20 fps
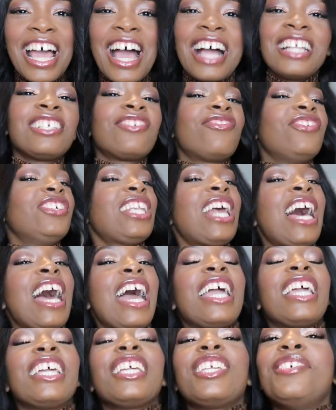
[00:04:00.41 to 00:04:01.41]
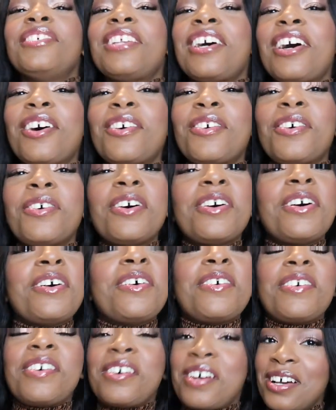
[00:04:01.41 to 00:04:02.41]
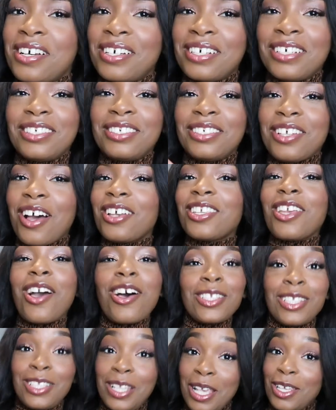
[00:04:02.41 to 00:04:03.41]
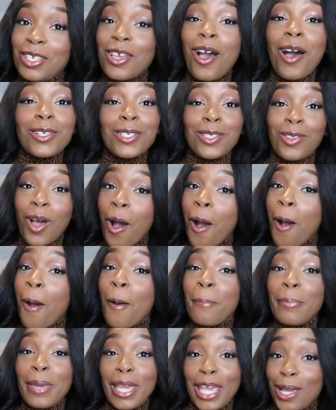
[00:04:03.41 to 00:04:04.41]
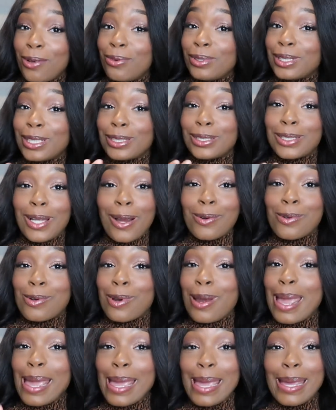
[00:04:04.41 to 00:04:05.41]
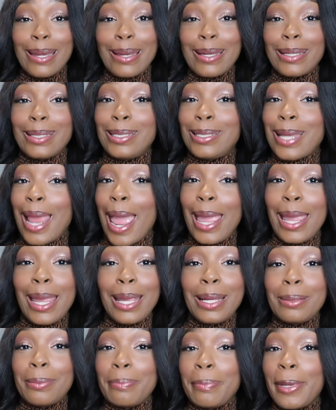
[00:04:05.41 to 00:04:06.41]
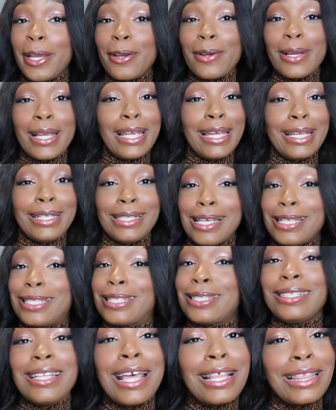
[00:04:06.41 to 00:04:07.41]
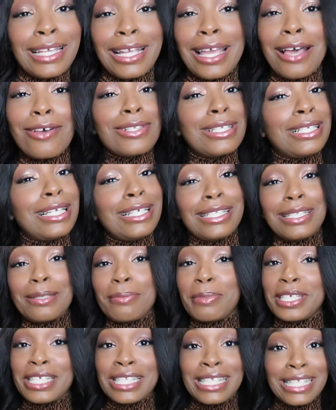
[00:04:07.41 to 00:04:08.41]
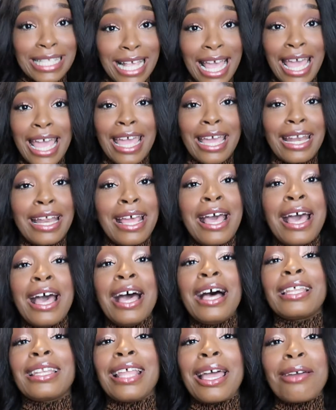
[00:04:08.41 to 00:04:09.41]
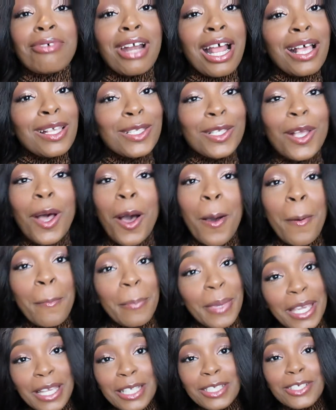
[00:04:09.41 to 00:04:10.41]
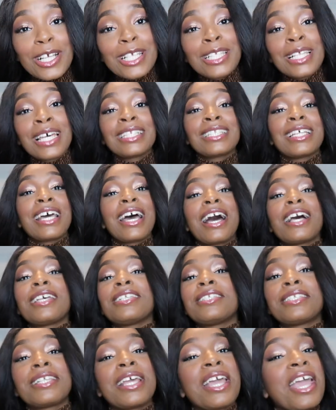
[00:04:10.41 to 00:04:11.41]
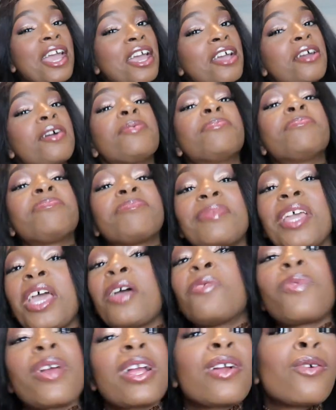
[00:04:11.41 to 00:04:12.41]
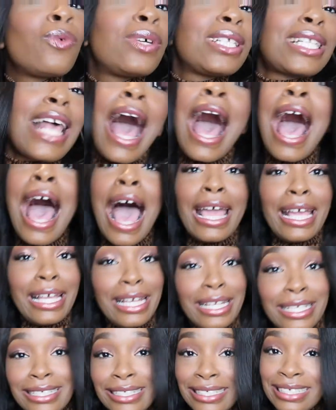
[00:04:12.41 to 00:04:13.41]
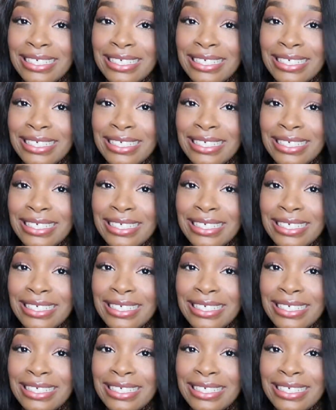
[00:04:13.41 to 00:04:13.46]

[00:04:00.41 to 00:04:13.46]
Like I just feel like, you know, uh, y'all see, y'all saw Meek with the turtleneck and the chain, period. That's, nothing else needs to be said. Like when I saw Meek dressed like that, I said, and where was I?